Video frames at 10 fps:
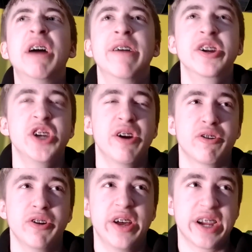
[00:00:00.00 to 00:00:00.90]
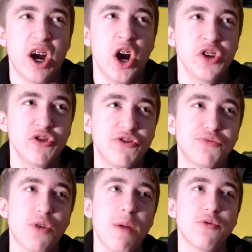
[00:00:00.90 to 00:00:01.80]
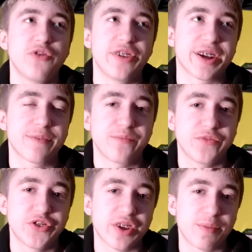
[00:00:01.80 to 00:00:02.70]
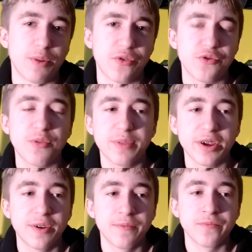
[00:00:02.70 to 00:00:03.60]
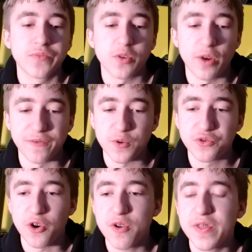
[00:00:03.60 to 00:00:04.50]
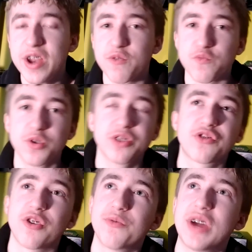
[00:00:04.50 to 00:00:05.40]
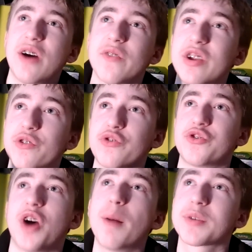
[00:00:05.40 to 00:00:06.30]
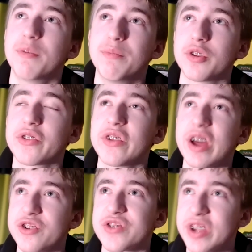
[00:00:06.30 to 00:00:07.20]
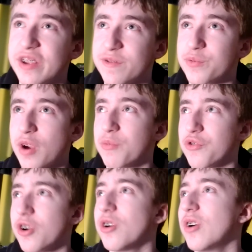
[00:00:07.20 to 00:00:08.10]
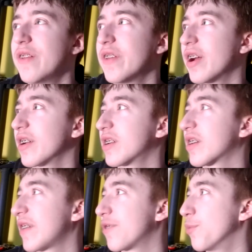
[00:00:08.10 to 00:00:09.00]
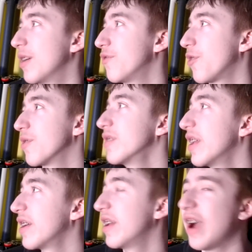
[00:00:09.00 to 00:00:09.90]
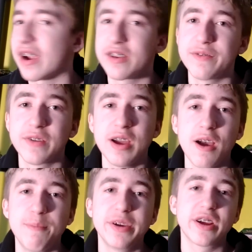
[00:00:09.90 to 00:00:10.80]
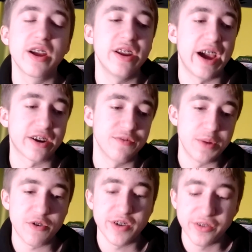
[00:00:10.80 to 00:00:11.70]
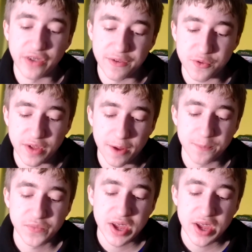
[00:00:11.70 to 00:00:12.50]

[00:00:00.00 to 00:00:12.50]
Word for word: my channel grew, like, one hundred subscribers and, like, six months or something when I first started. Then it really slowed down, then it stopped completely, and I just didn't gain subscribers at all. And then I that's when I started getting inactive, big inactive periods after that.